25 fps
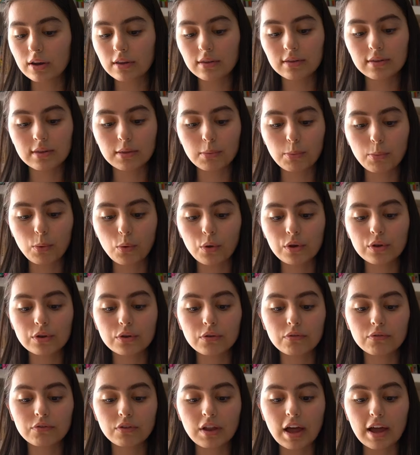is the point
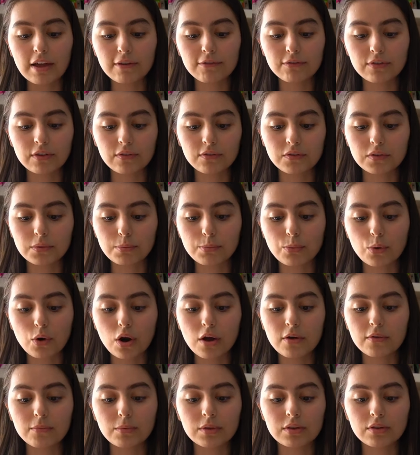of life if the
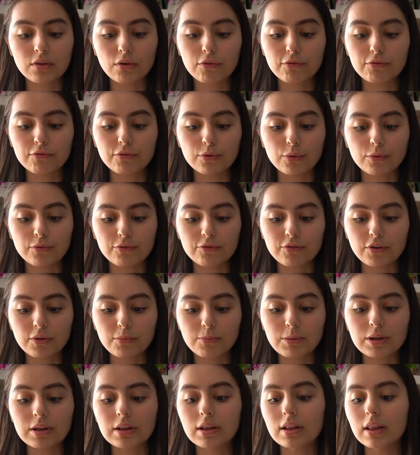promise of
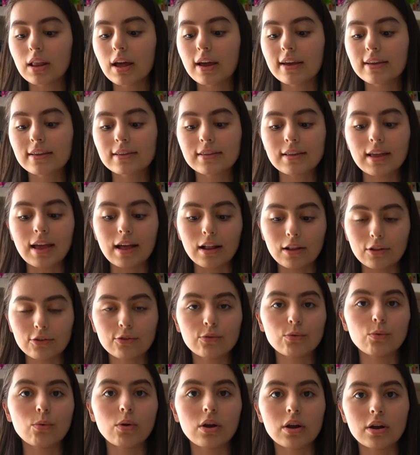fulfillment lies
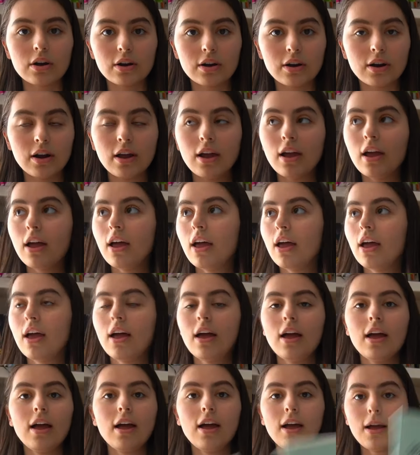elsewhere?
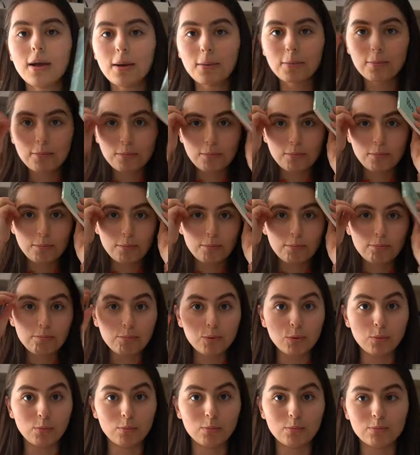
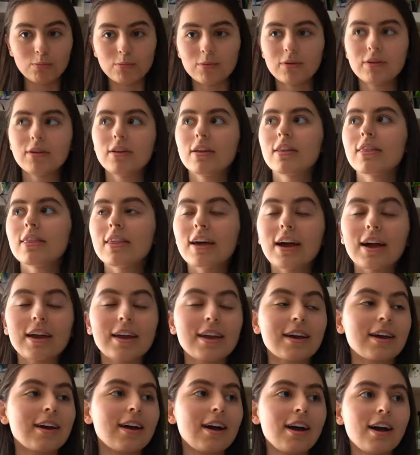Boom.
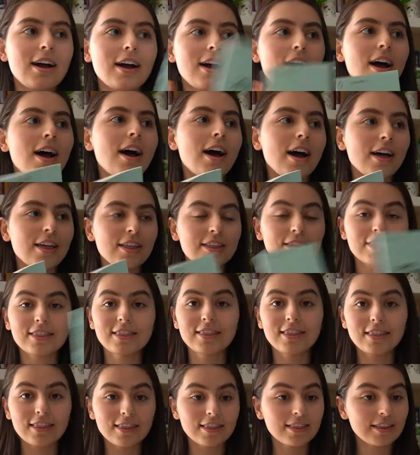That,
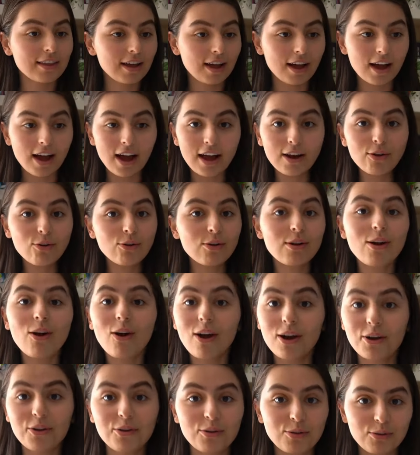I don't
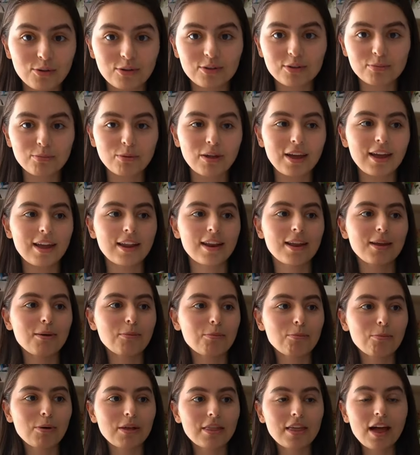know how to explain
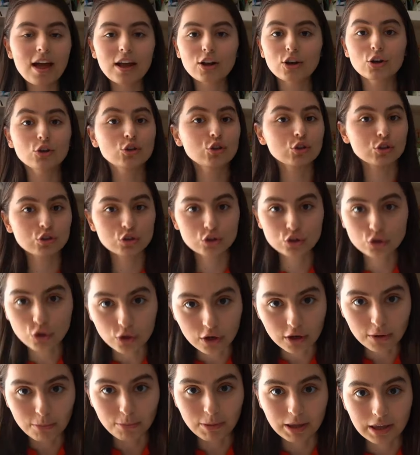it, but that
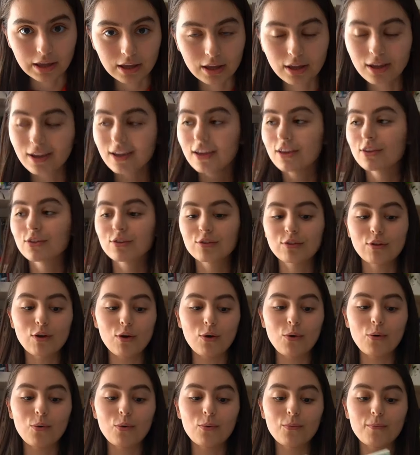shook me.
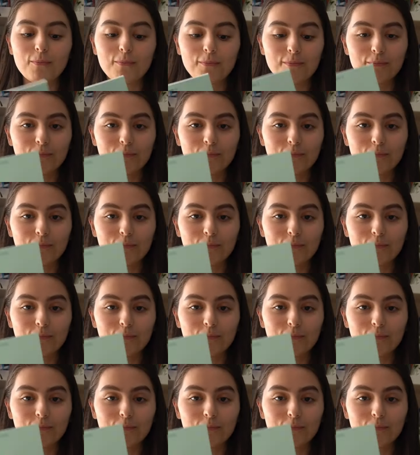So